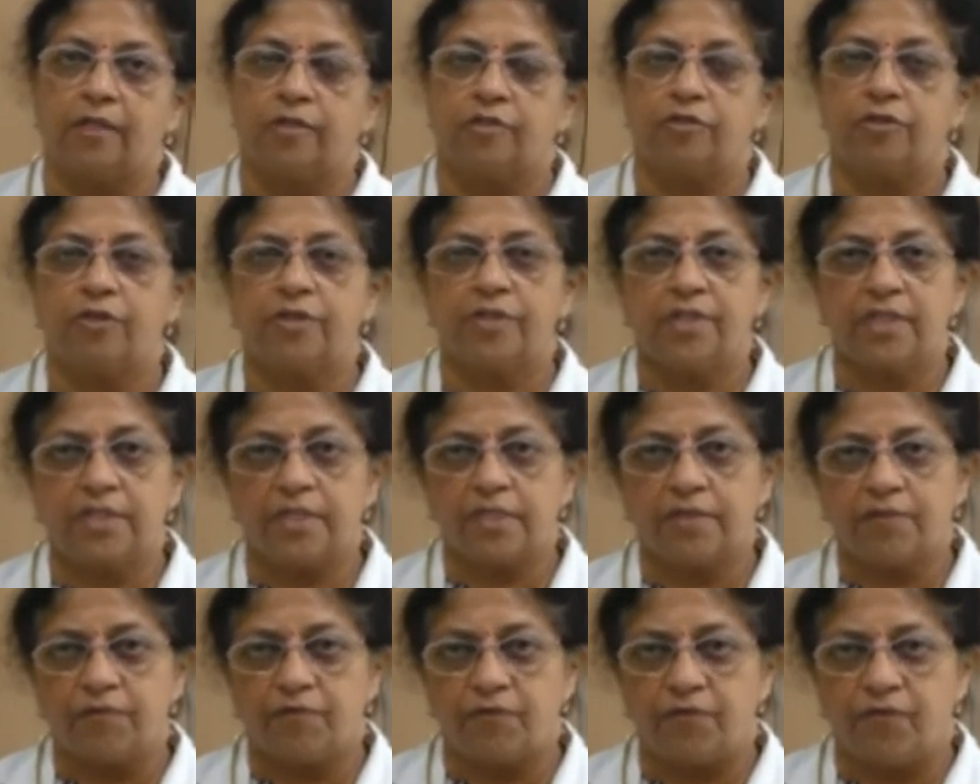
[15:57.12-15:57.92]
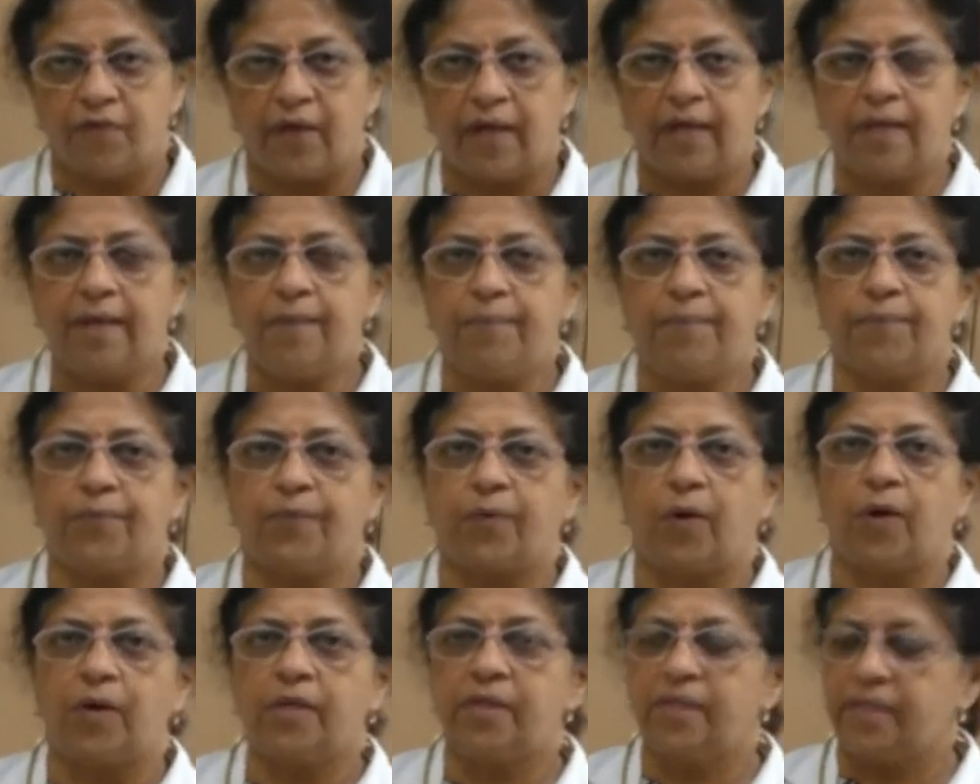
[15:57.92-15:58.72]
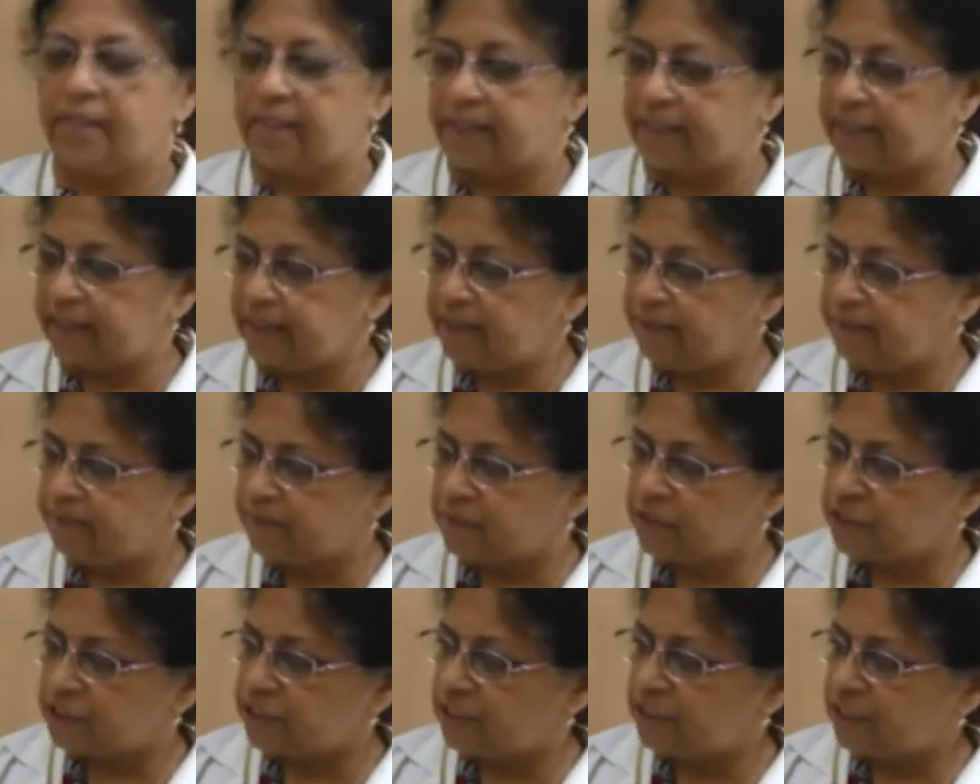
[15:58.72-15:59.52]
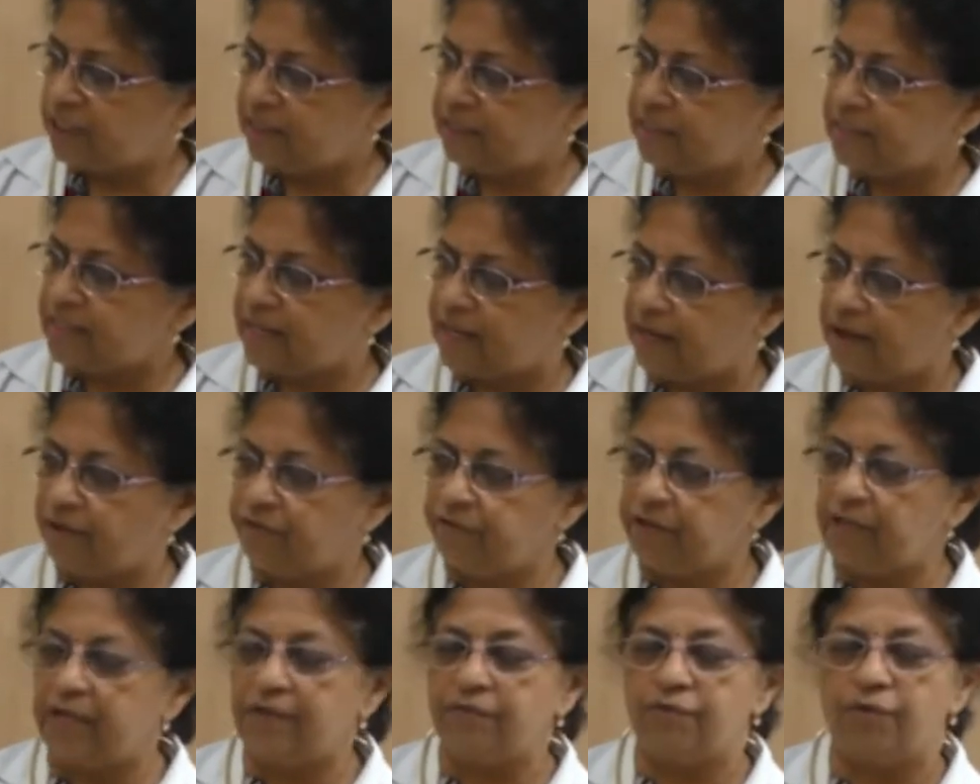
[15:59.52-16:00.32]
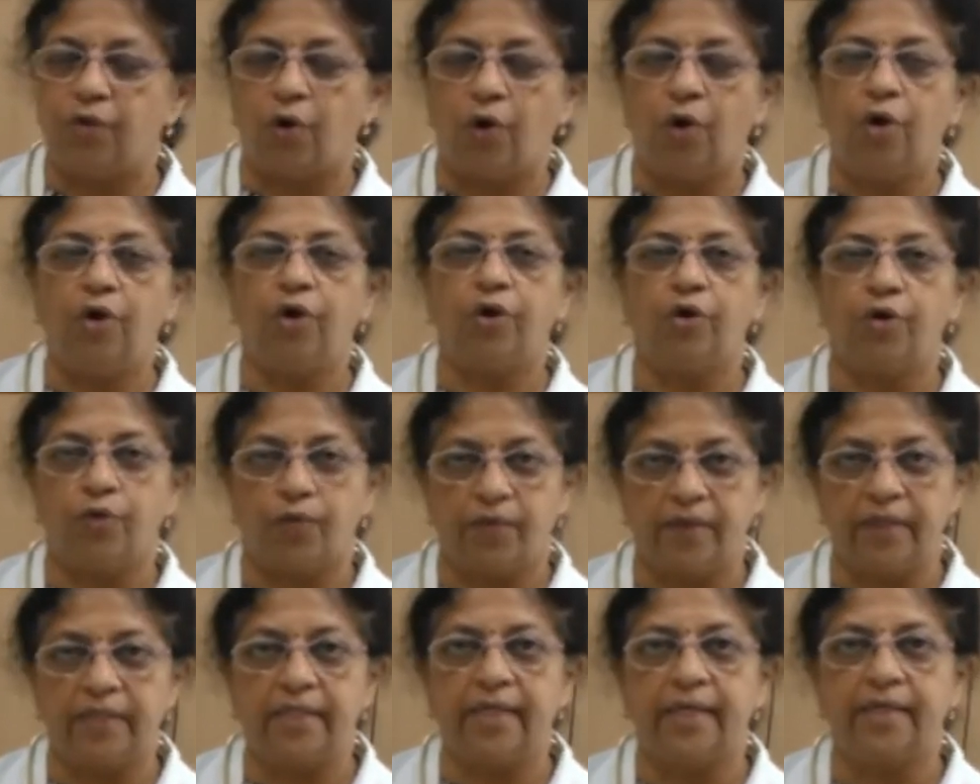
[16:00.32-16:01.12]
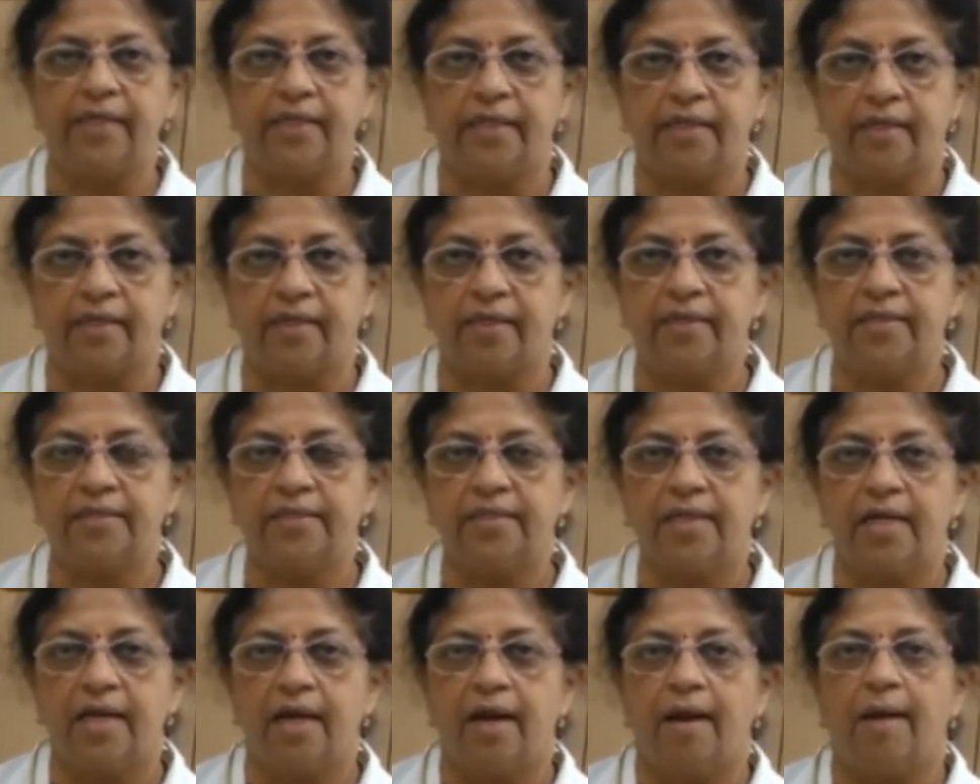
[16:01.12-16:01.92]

So it is very important that the machines have evolved over the years